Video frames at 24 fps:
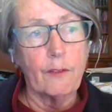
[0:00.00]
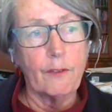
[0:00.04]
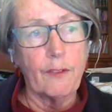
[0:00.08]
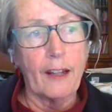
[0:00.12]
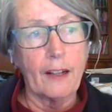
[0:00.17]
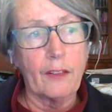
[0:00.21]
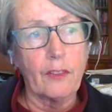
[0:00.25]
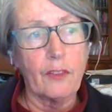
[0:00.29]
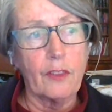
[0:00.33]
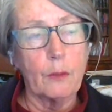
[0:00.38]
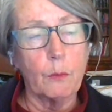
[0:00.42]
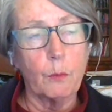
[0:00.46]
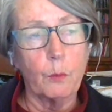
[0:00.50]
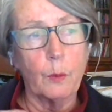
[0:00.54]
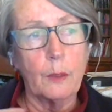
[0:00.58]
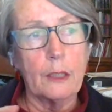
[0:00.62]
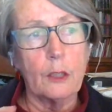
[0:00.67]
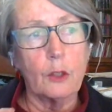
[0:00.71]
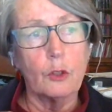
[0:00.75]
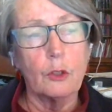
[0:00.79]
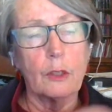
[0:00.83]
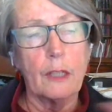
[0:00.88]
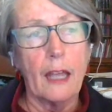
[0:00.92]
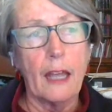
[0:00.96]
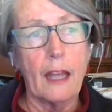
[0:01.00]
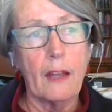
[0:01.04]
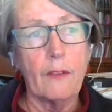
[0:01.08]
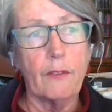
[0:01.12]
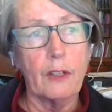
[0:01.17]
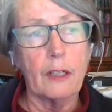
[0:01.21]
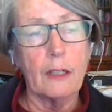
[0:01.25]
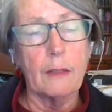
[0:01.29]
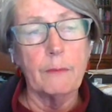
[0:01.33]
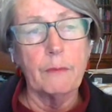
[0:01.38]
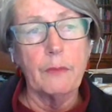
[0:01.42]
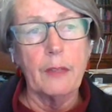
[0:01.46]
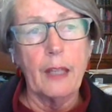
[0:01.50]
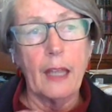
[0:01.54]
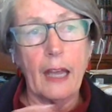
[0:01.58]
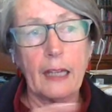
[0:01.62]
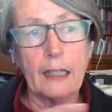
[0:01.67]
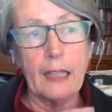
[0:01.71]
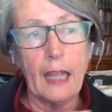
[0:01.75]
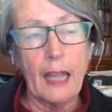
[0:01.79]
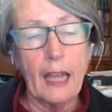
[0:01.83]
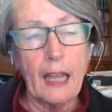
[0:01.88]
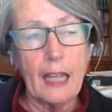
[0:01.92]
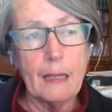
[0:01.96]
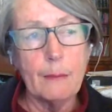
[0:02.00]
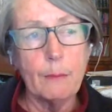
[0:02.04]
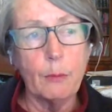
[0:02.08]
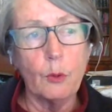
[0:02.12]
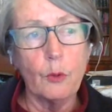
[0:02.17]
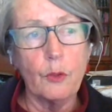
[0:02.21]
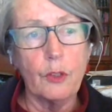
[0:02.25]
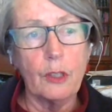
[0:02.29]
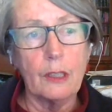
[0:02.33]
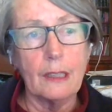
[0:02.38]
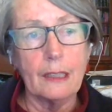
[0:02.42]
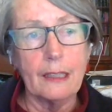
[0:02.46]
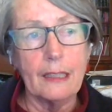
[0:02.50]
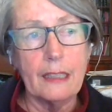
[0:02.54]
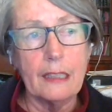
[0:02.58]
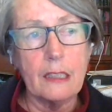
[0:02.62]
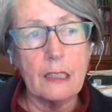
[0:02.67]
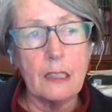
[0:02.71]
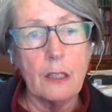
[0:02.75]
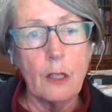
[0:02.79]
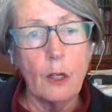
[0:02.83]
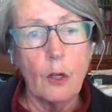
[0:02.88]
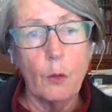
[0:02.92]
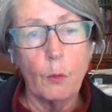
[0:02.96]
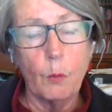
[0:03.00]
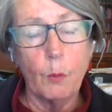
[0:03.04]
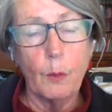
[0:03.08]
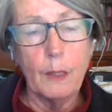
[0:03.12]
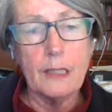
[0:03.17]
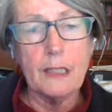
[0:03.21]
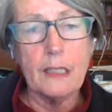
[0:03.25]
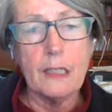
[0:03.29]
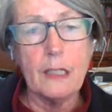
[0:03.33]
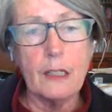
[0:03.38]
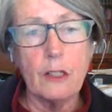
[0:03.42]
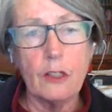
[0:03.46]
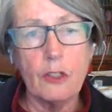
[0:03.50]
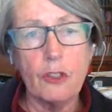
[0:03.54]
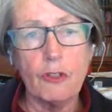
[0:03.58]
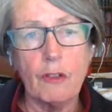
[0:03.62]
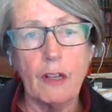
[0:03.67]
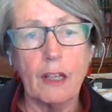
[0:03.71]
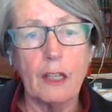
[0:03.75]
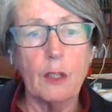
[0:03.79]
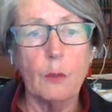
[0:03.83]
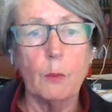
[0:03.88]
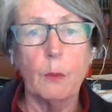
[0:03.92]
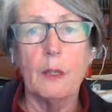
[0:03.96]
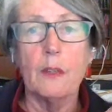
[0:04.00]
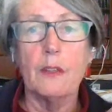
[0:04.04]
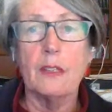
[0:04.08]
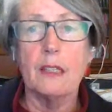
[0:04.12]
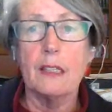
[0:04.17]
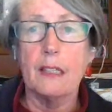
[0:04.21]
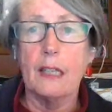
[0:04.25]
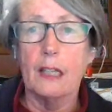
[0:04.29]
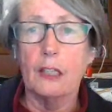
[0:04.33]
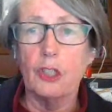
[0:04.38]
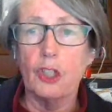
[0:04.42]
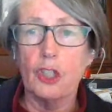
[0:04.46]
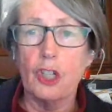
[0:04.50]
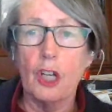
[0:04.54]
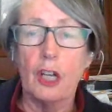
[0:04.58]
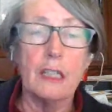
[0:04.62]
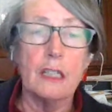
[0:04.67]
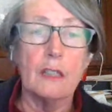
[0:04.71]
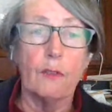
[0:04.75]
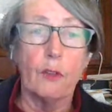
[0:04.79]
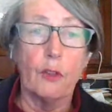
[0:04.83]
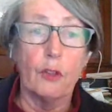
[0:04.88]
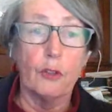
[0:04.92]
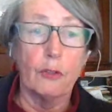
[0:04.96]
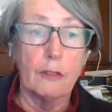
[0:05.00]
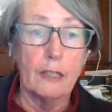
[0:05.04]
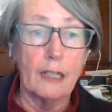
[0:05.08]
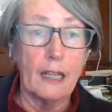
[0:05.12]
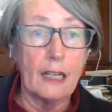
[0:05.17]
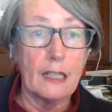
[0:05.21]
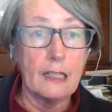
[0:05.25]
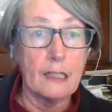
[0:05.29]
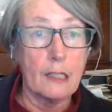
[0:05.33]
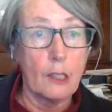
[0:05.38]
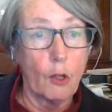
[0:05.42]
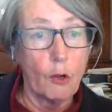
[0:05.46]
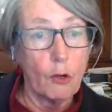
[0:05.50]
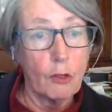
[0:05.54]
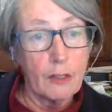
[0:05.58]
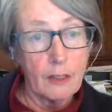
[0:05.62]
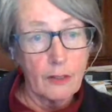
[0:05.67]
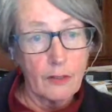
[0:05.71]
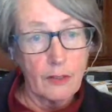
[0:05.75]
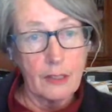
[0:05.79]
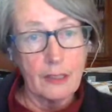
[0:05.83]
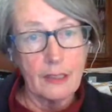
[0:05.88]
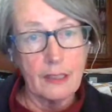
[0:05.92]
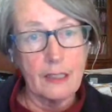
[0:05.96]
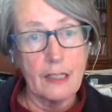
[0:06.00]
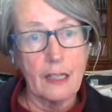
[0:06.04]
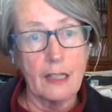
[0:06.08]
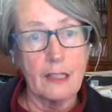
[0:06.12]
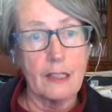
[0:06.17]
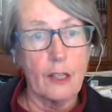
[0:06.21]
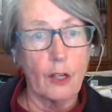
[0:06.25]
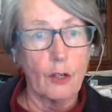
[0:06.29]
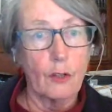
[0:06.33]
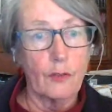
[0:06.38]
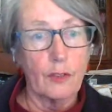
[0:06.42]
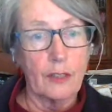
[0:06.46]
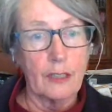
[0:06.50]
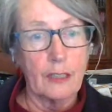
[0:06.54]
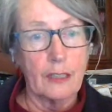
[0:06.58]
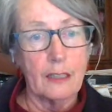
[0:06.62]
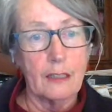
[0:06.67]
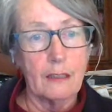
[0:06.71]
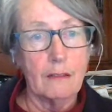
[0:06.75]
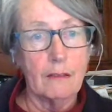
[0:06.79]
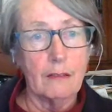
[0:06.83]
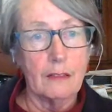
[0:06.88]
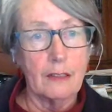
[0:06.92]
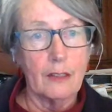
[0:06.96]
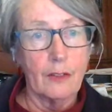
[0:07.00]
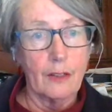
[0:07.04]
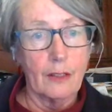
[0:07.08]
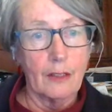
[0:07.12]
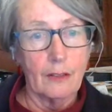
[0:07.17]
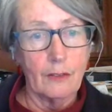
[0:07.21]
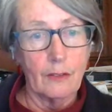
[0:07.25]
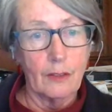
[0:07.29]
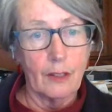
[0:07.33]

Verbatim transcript: the fact that we could have a cable that linked Western Australia, where the sun shines for 3 hours longer than it does over here in